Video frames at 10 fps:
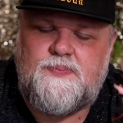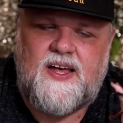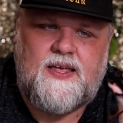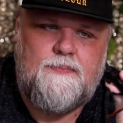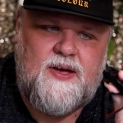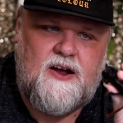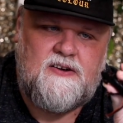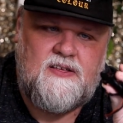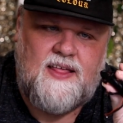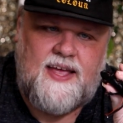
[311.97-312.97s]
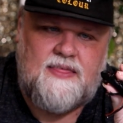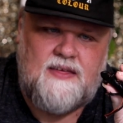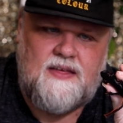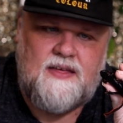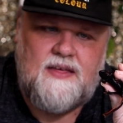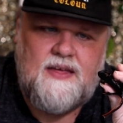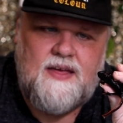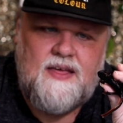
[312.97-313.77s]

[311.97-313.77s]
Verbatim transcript: but compared to like the